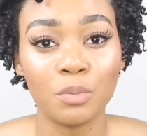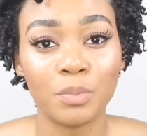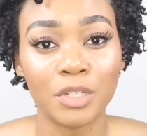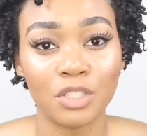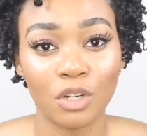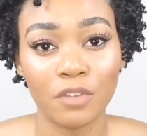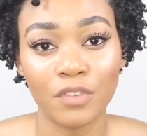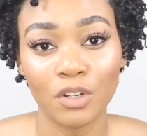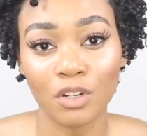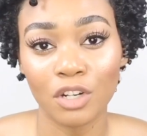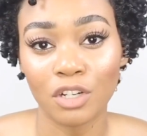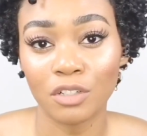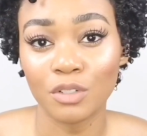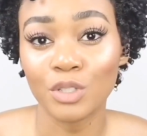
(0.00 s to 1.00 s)
preserve your
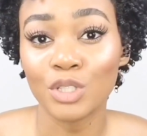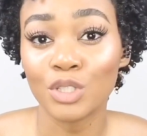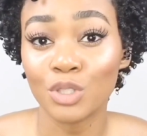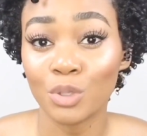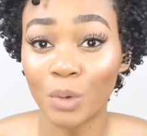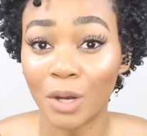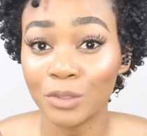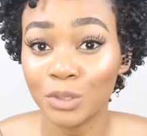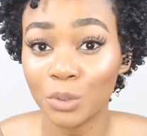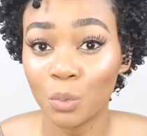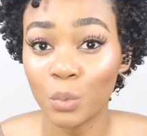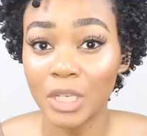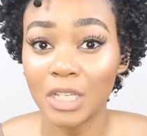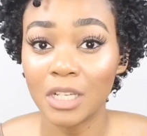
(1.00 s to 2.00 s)
curls throughout the
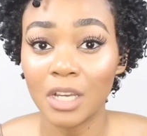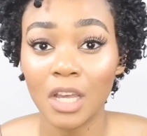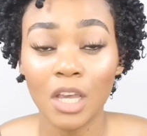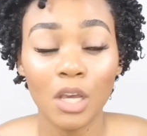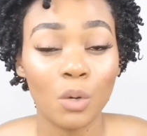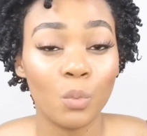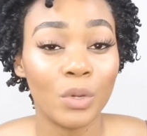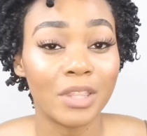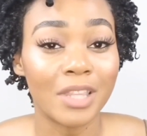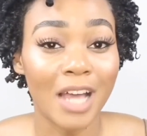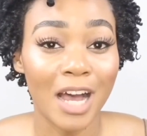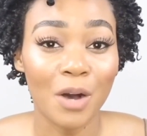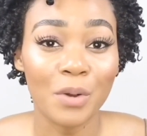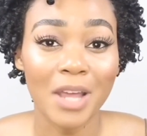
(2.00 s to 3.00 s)
week
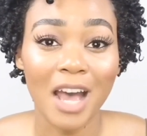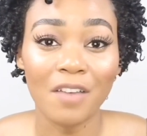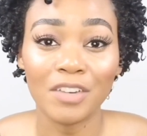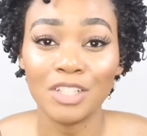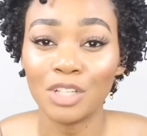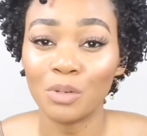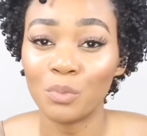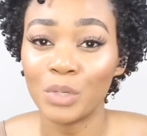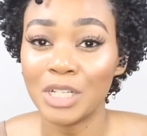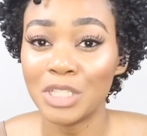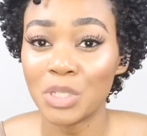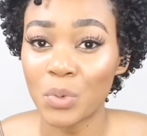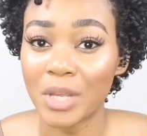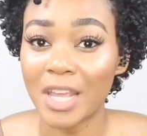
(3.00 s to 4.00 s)
without having to
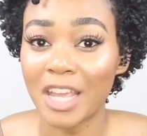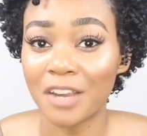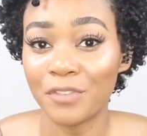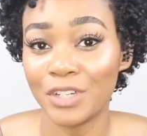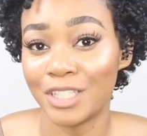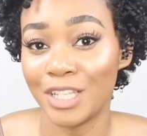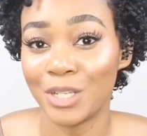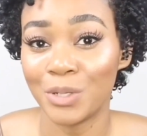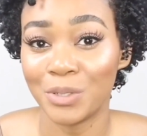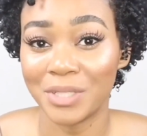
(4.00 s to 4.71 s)
redo it every single